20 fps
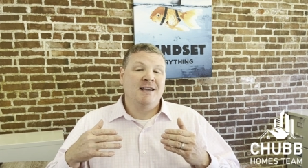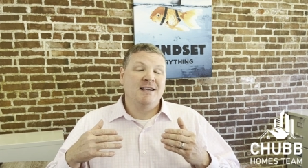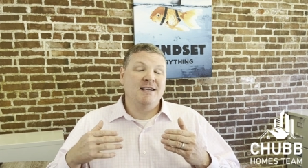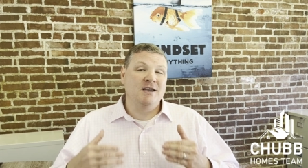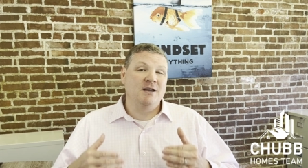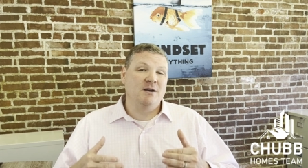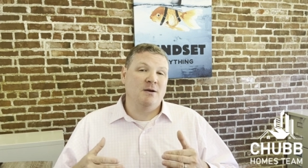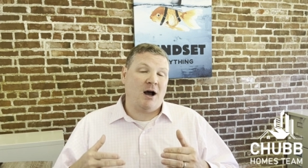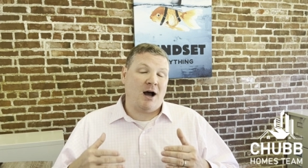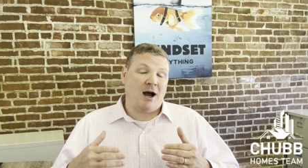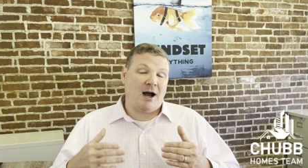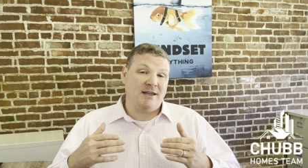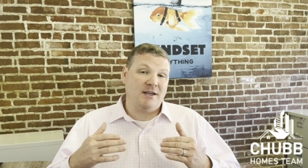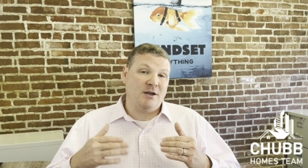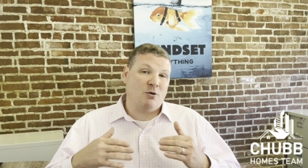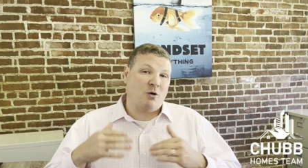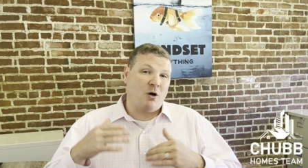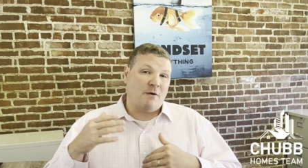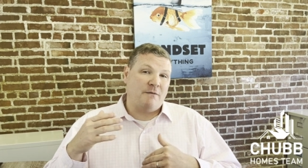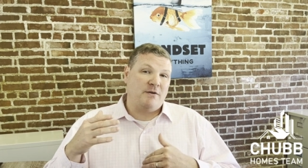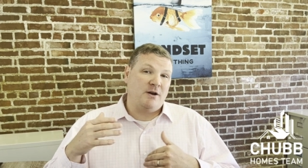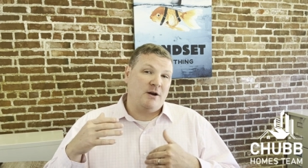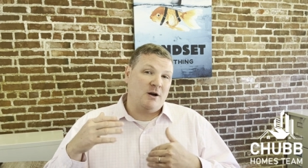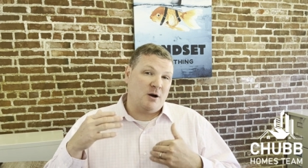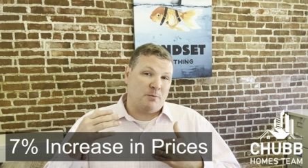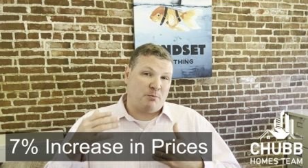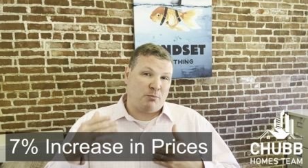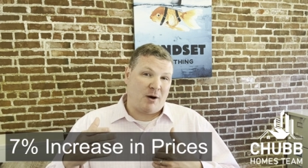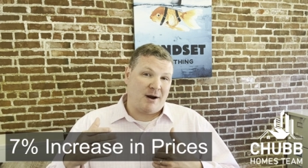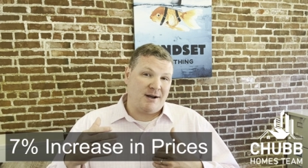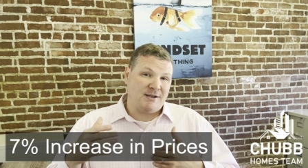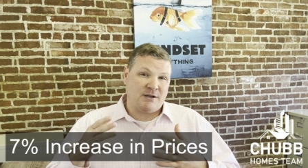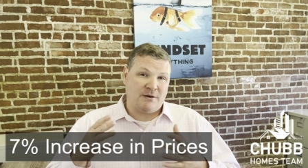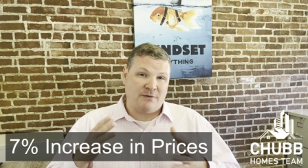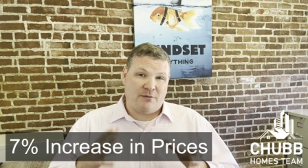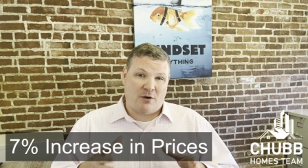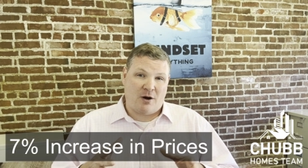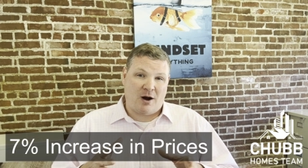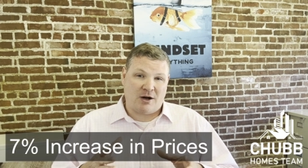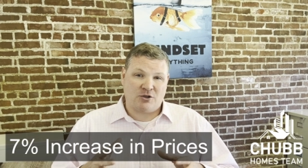year over year pricing
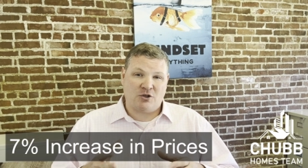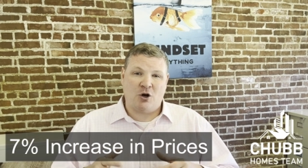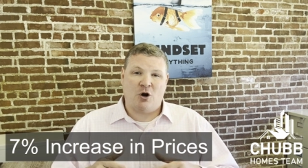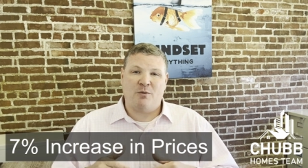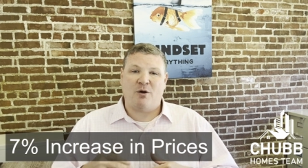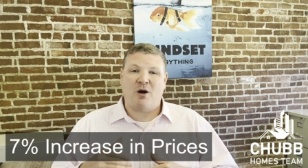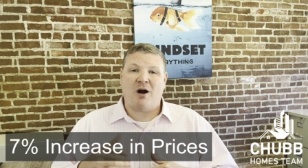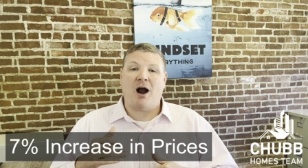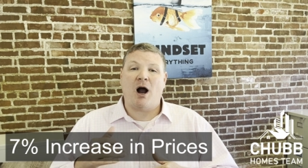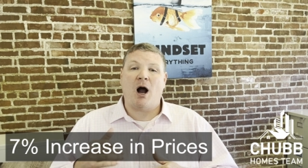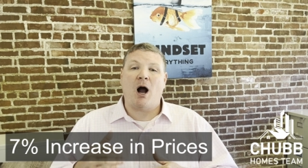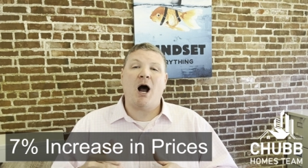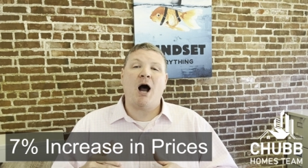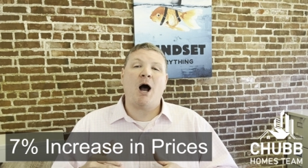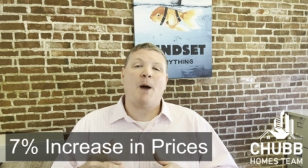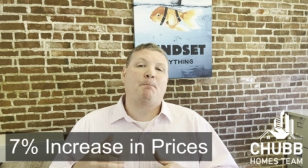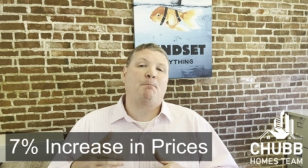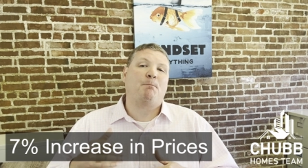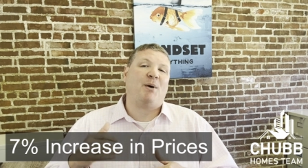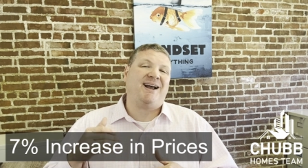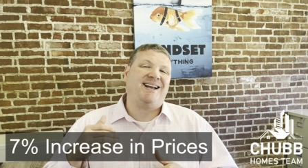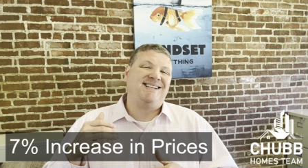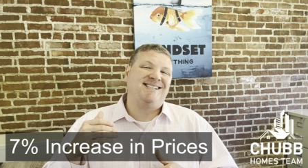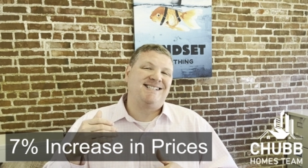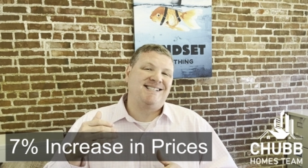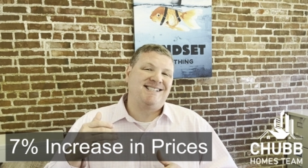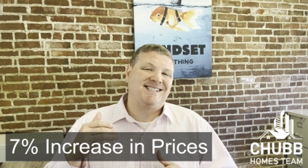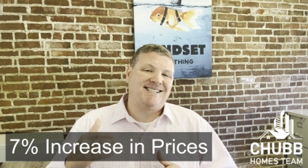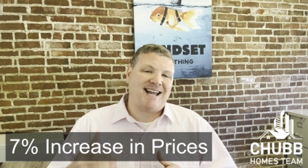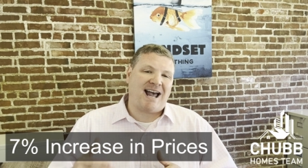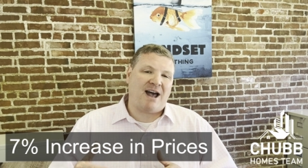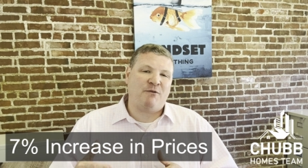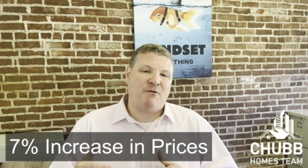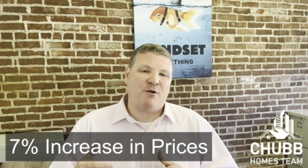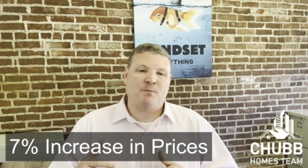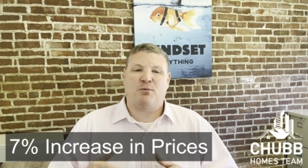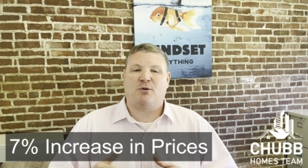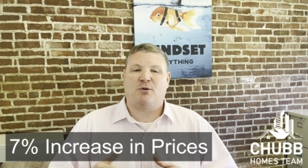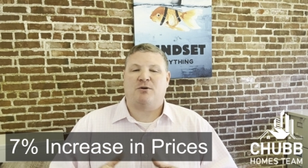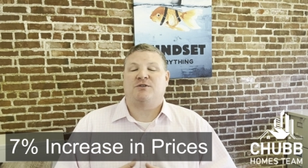for October up by
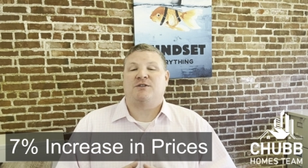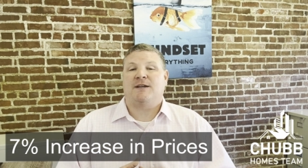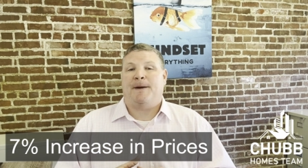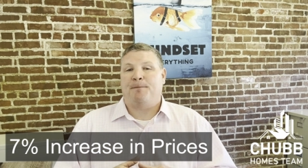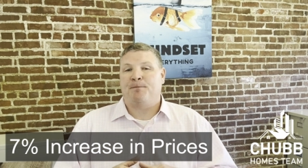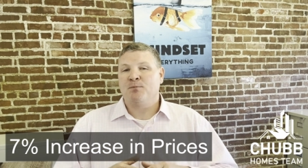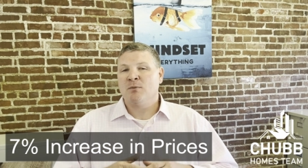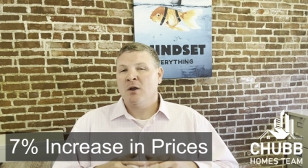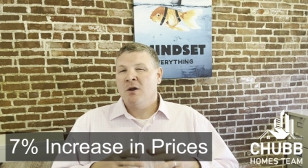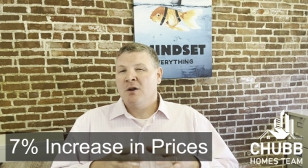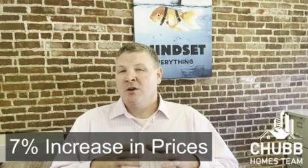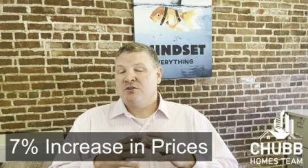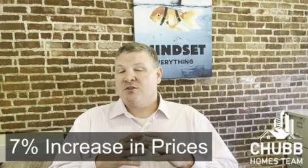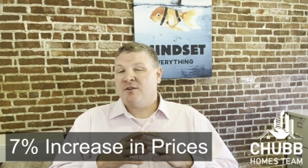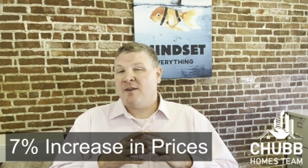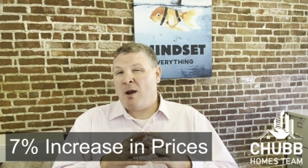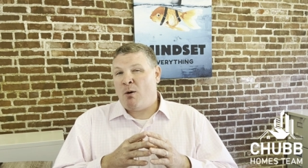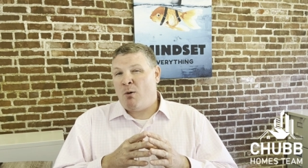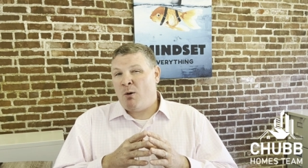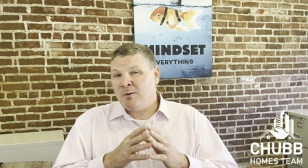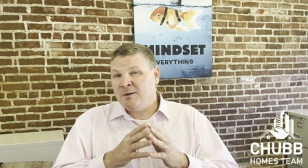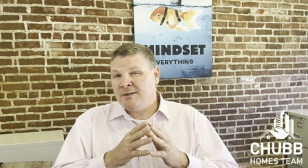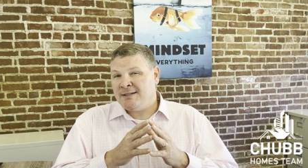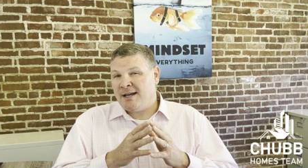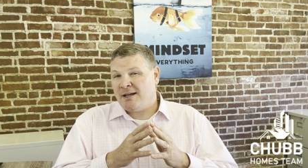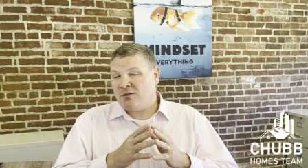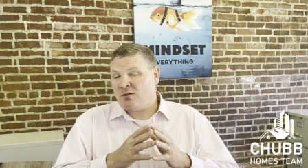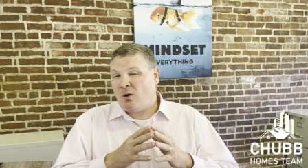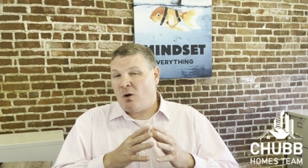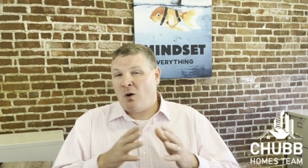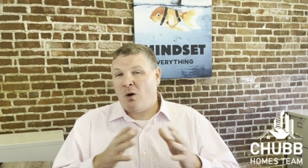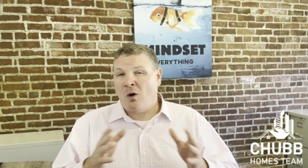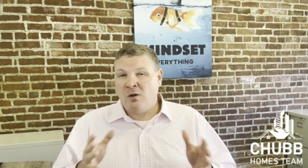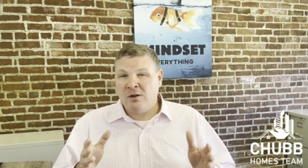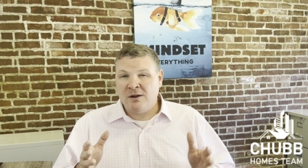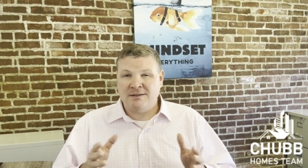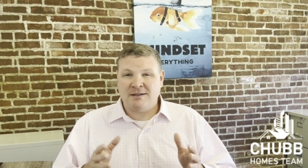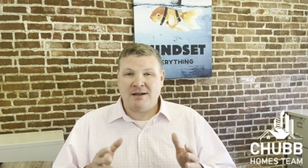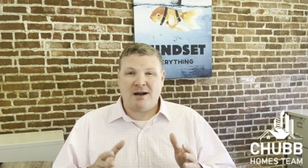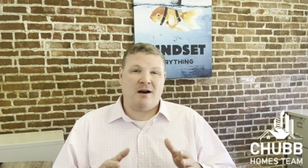7%. So then when we take the
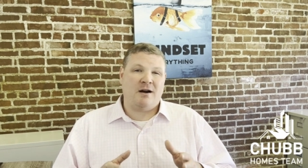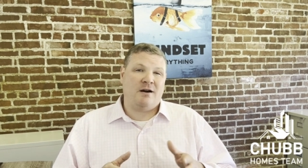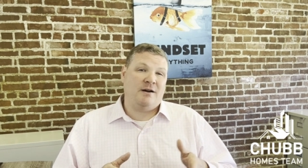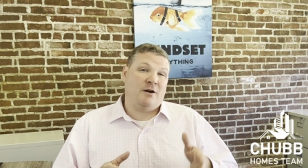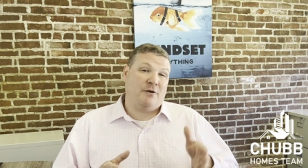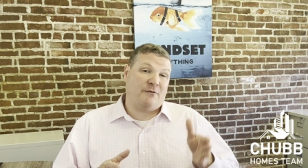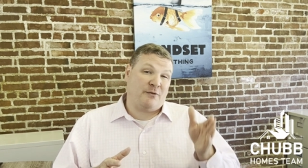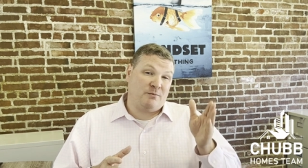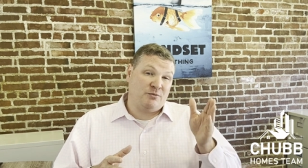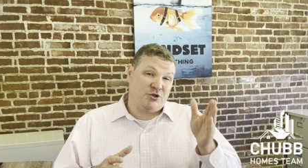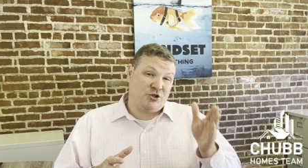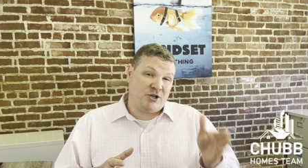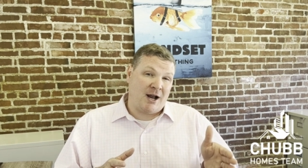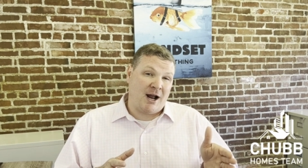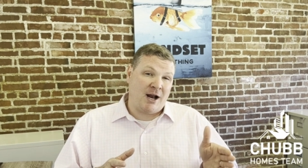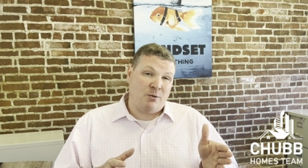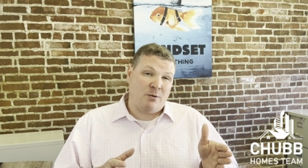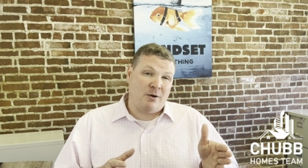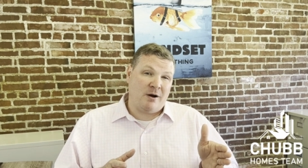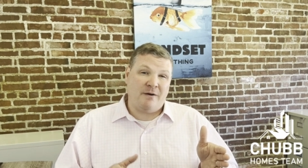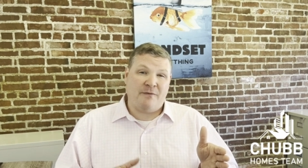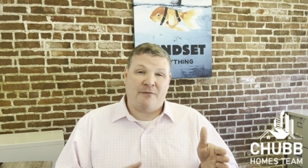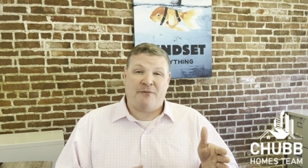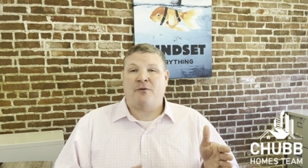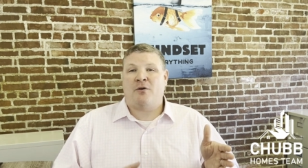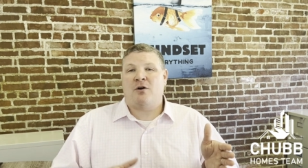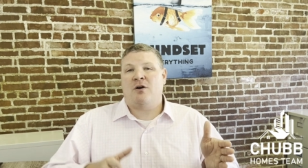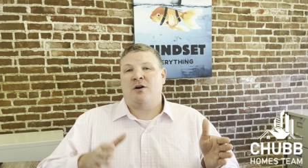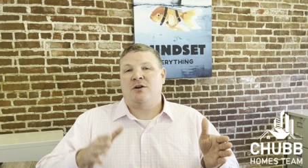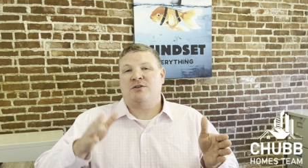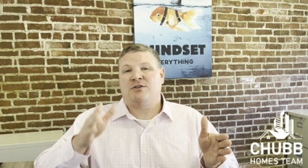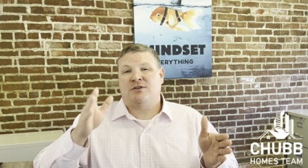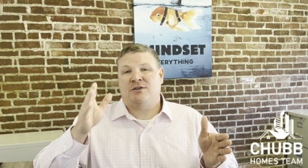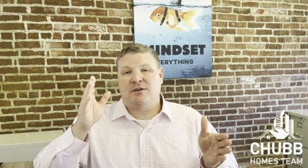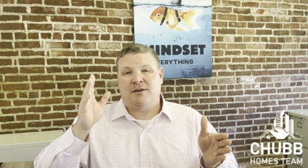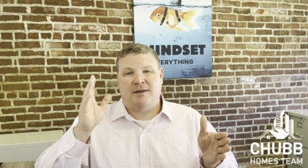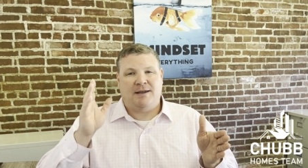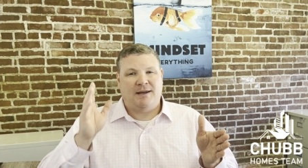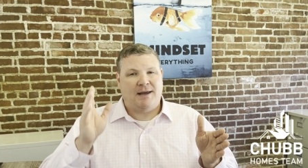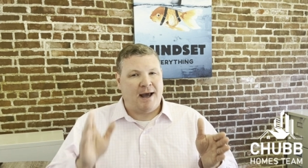whole entire year from January 1st
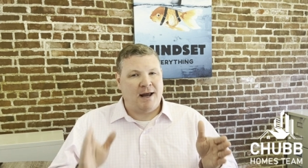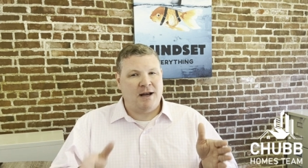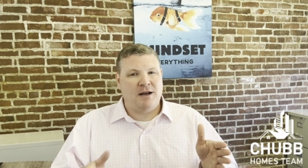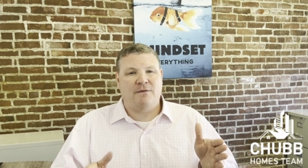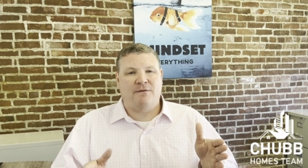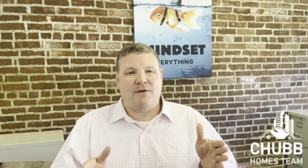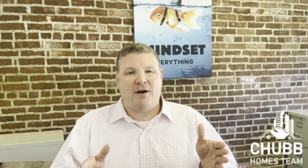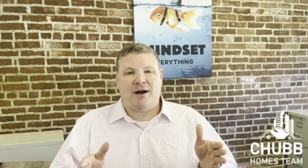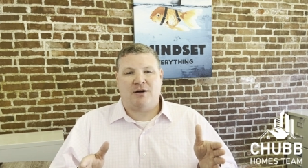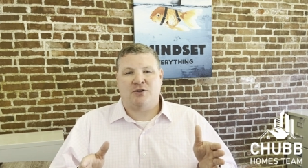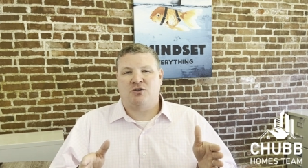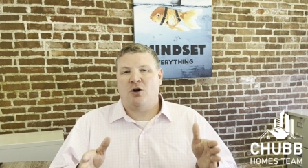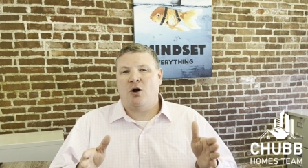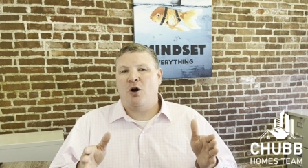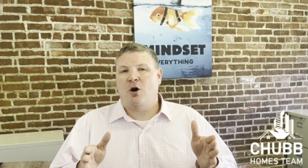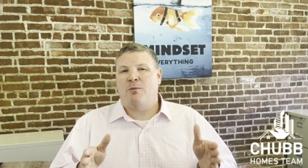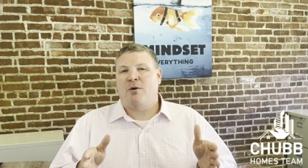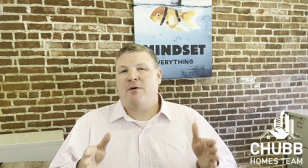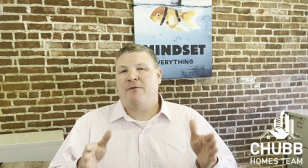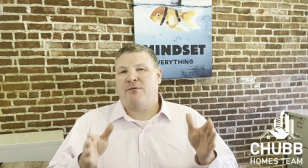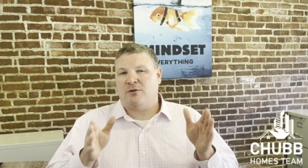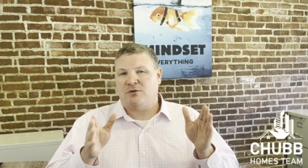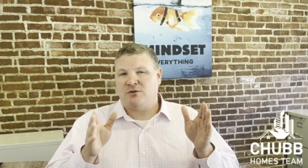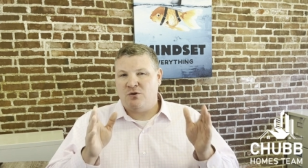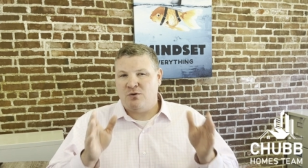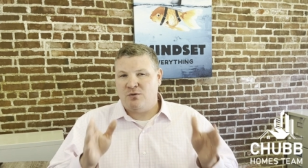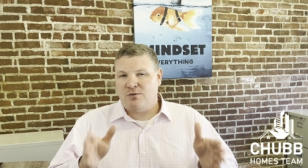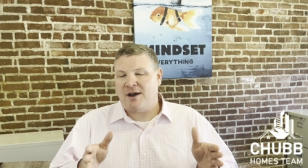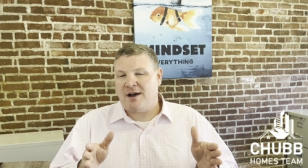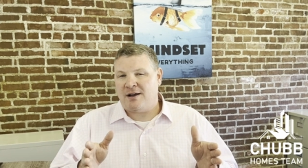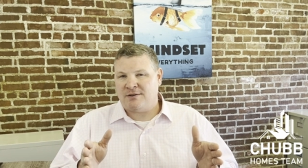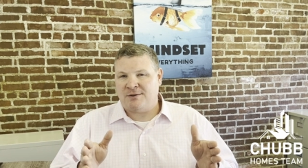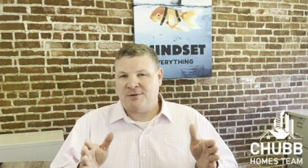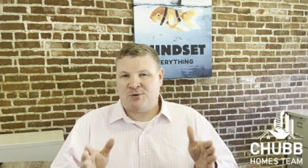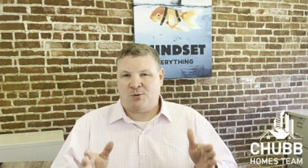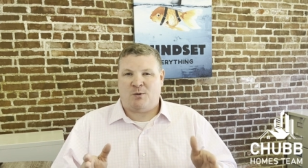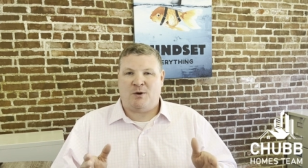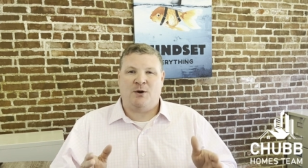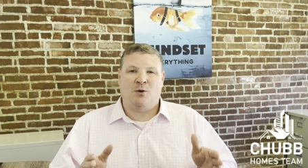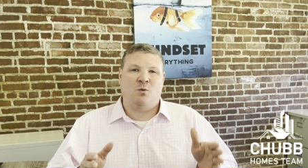to the end of October for
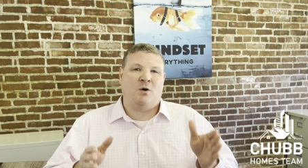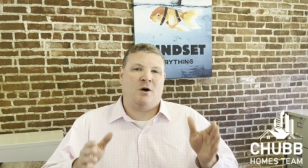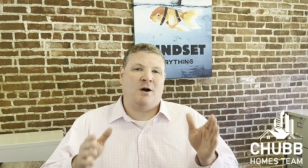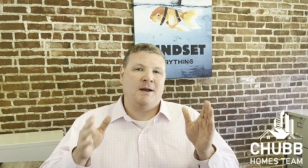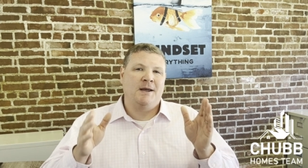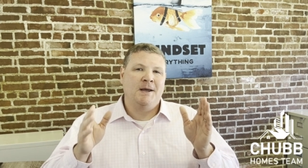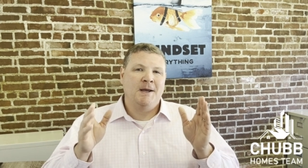2021,